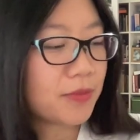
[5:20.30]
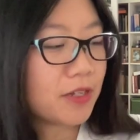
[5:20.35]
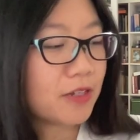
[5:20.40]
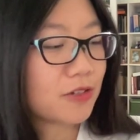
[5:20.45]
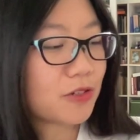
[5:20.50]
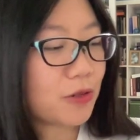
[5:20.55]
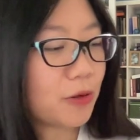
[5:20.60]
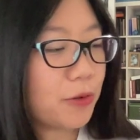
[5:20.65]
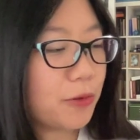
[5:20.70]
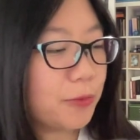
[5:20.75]

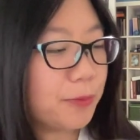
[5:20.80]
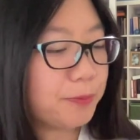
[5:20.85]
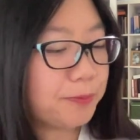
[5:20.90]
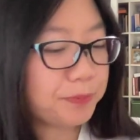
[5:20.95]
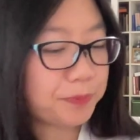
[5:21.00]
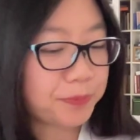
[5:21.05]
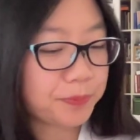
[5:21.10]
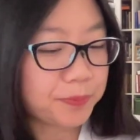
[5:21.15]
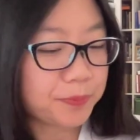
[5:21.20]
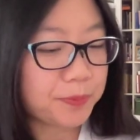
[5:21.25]
So
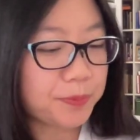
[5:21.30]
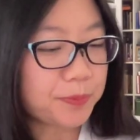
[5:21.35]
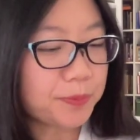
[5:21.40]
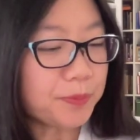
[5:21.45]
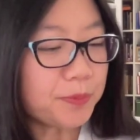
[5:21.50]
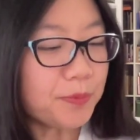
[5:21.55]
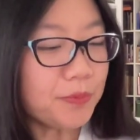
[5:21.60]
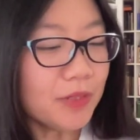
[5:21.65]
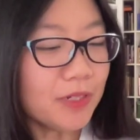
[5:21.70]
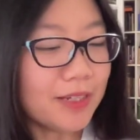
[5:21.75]

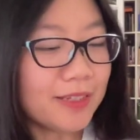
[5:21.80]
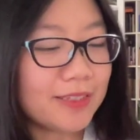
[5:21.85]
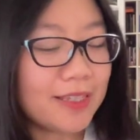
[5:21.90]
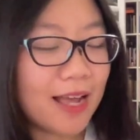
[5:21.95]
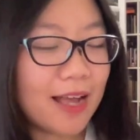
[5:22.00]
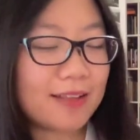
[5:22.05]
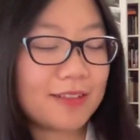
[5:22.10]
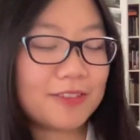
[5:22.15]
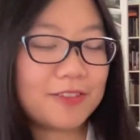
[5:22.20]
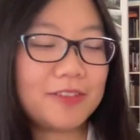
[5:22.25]

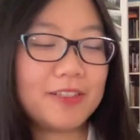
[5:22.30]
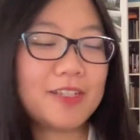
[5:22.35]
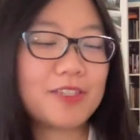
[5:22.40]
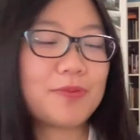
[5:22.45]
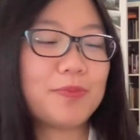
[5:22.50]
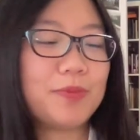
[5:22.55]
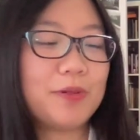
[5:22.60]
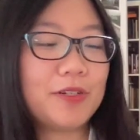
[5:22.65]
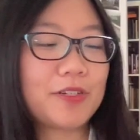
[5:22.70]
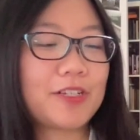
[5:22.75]
yeah, so this
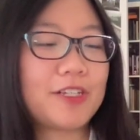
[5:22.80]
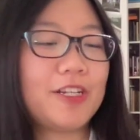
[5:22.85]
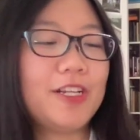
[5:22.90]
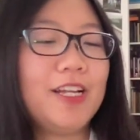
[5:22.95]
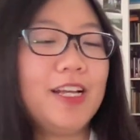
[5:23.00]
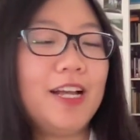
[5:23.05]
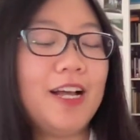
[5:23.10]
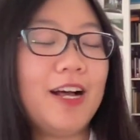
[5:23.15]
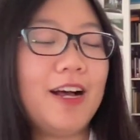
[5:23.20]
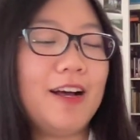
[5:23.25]
book
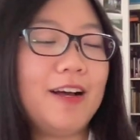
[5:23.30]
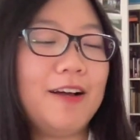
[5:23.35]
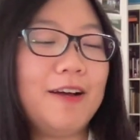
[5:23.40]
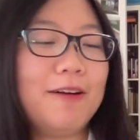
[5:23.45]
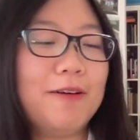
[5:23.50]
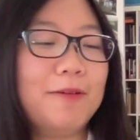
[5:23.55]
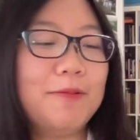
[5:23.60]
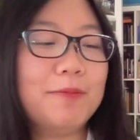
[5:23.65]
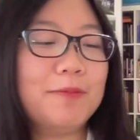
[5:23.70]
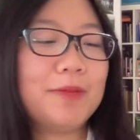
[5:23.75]

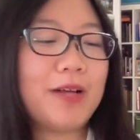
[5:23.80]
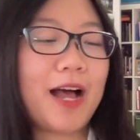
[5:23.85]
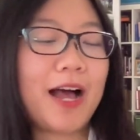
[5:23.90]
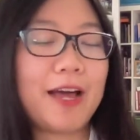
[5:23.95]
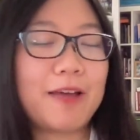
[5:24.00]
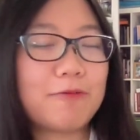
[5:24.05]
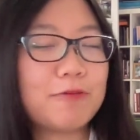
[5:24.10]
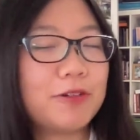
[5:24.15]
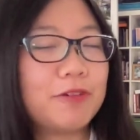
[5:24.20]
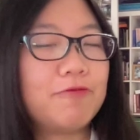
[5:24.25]

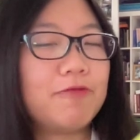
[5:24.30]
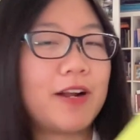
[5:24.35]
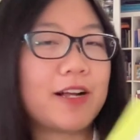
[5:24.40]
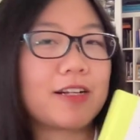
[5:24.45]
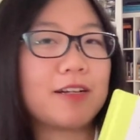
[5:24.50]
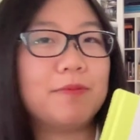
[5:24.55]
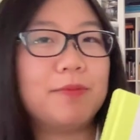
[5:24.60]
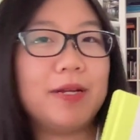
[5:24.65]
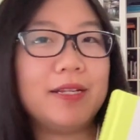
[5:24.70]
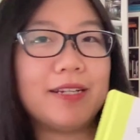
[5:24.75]
I would
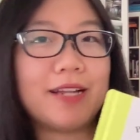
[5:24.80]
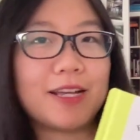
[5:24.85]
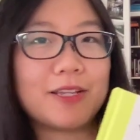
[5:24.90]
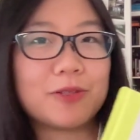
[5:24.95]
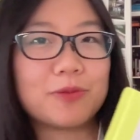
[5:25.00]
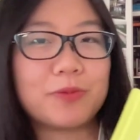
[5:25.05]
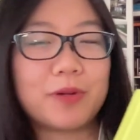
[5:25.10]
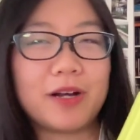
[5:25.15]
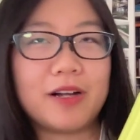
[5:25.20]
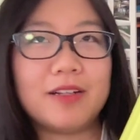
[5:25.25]
recommend
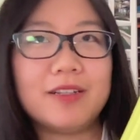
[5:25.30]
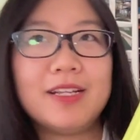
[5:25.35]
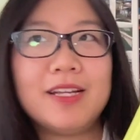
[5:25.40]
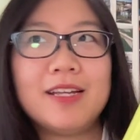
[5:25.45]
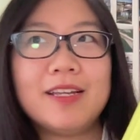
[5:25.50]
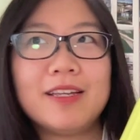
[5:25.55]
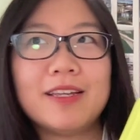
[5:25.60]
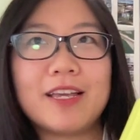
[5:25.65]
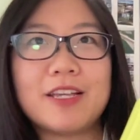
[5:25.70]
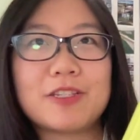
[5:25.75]
as well,
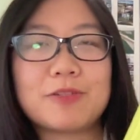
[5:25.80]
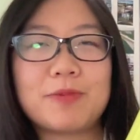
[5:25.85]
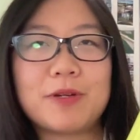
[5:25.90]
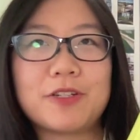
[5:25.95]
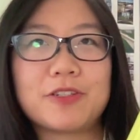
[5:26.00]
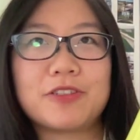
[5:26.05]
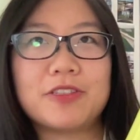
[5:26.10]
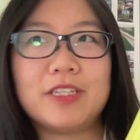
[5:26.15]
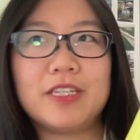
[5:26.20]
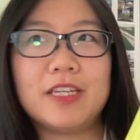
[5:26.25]

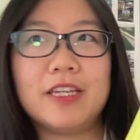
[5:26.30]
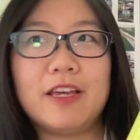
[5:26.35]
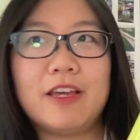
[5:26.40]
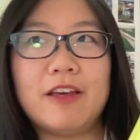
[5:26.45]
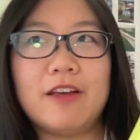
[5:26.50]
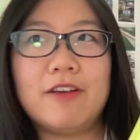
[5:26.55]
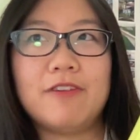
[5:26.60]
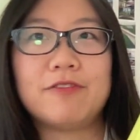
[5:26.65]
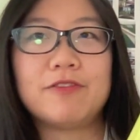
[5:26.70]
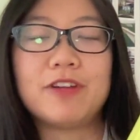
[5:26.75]
especially
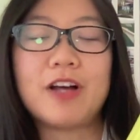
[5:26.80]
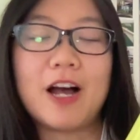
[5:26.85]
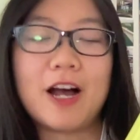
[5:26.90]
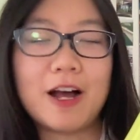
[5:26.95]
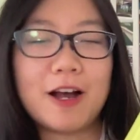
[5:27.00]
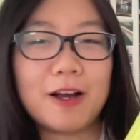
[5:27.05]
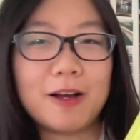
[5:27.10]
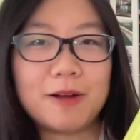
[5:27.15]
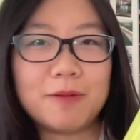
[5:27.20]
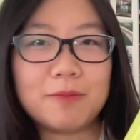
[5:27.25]
if
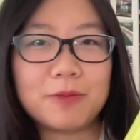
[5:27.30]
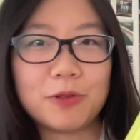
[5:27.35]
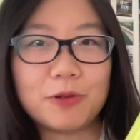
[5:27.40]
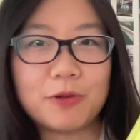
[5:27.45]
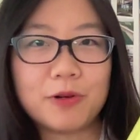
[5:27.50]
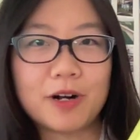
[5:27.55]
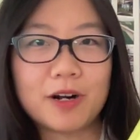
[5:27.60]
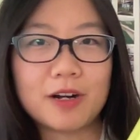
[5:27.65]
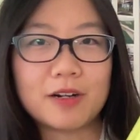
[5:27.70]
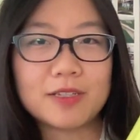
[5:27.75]
you
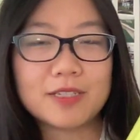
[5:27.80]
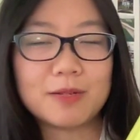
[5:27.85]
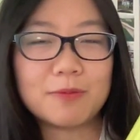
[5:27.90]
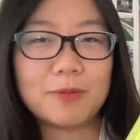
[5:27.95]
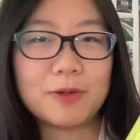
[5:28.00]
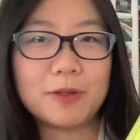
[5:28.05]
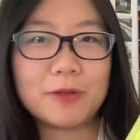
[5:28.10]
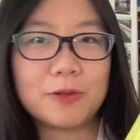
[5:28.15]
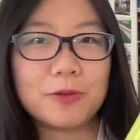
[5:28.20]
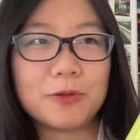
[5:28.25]
are
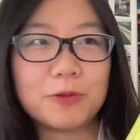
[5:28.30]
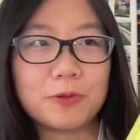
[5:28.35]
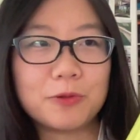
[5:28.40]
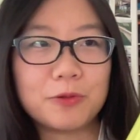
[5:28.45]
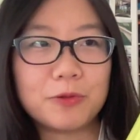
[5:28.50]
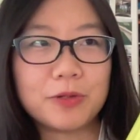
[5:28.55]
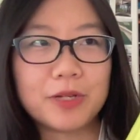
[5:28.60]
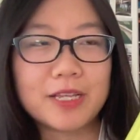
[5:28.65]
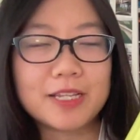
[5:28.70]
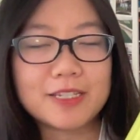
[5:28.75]
someone
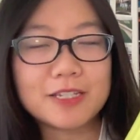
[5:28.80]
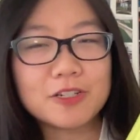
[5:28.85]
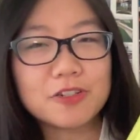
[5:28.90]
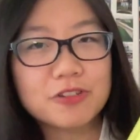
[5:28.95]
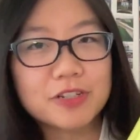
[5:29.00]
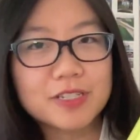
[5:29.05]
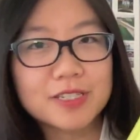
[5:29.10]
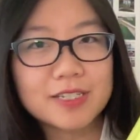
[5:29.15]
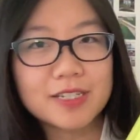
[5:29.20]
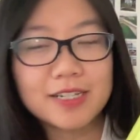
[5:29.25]
who is
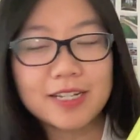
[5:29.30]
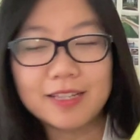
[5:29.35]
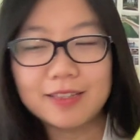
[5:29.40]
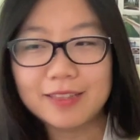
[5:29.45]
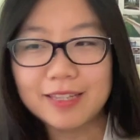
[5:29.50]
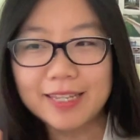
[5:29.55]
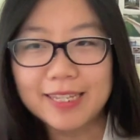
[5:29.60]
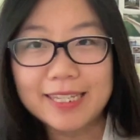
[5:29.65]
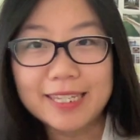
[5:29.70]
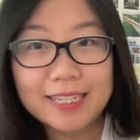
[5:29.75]
interested in
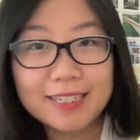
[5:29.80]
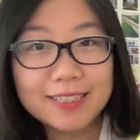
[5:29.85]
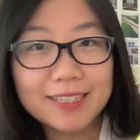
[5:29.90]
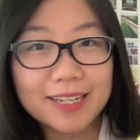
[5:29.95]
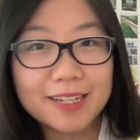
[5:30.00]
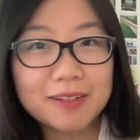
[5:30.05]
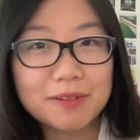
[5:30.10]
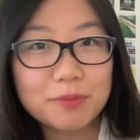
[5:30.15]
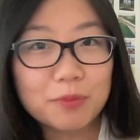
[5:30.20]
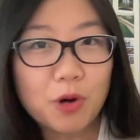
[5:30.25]
the
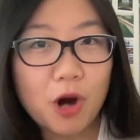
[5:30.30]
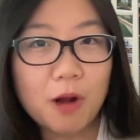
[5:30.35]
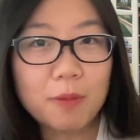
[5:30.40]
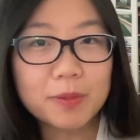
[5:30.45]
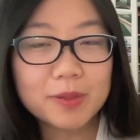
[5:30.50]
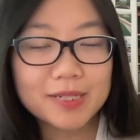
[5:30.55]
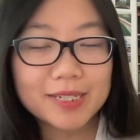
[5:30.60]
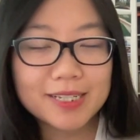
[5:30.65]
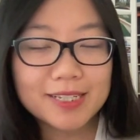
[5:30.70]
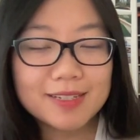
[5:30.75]
healing
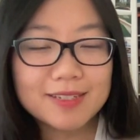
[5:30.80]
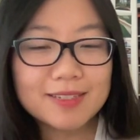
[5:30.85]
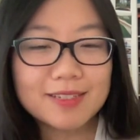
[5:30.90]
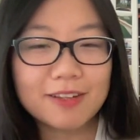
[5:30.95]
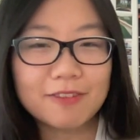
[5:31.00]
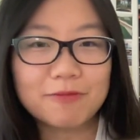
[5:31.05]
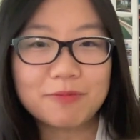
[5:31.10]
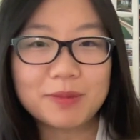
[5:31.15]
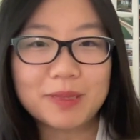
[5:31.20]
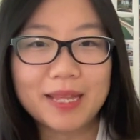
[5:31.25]
properties
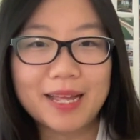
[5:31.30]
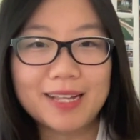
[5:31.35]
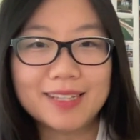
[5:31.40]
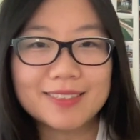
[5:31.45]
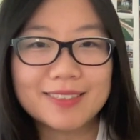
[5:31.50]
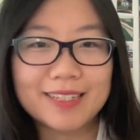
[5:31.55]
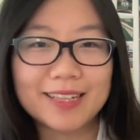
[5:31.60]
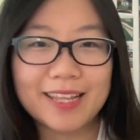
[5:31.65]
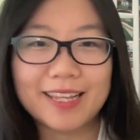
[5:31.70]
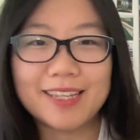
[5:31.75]
of
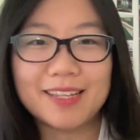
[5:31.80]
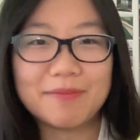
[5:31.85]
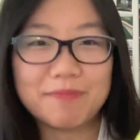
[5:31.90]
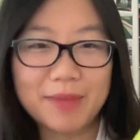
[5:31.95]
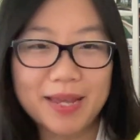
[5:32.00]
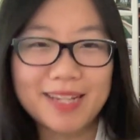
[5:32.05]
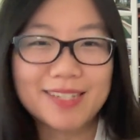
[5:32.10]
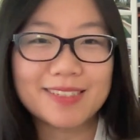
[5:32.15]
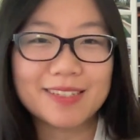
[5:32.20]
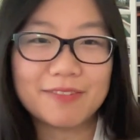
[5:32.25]
plants. Like, it
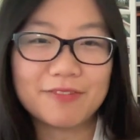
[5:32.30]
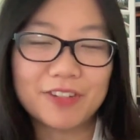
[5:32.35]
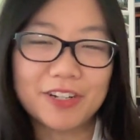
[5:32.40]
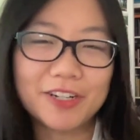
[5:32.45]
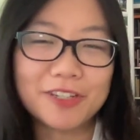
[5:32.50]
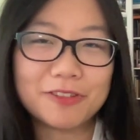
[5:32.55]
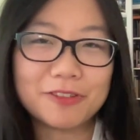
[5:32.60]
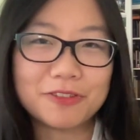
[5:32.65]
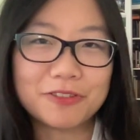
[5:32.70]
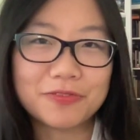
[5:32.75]
makes it
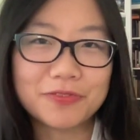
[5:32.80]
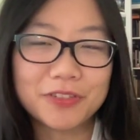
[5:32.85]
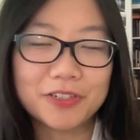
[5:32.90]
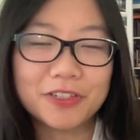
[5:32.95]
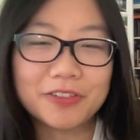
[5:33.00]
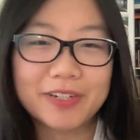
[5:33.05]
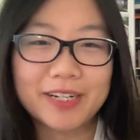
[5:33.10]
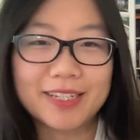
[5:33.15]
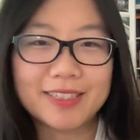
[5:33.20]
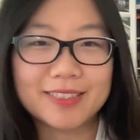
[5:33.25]
very
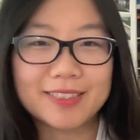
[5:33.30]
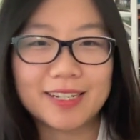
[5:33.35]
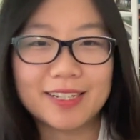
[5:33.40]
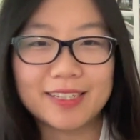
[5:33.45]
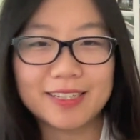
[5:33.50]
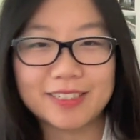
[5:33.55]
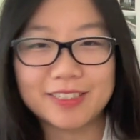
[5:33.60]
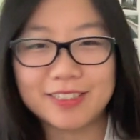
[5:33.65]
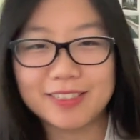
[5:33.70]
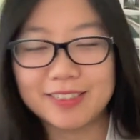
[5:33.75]
useful, right? It's not
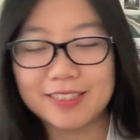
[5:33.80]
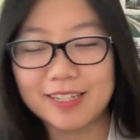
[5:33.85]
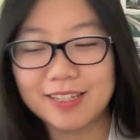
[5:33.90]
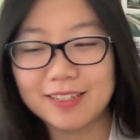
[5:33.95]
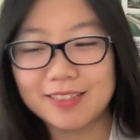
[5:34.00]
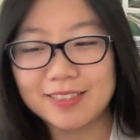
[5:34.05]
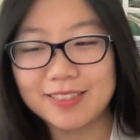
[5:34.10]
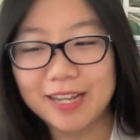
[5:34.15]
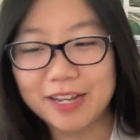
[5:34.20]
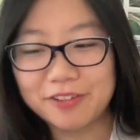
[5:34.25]
like just like
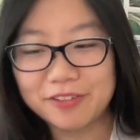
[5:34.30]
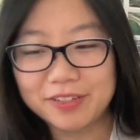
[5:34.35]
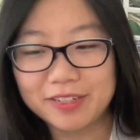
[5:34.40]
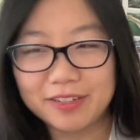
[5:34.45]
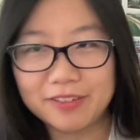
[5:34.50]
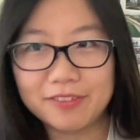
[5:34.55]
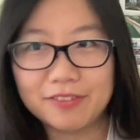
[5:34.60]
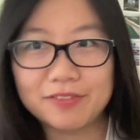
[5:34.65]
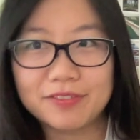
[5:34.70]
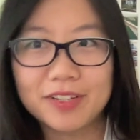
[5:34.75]
a
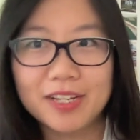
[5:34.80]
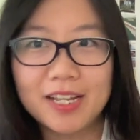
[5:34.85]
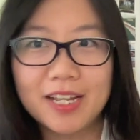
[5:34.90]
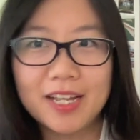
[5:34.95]
decorative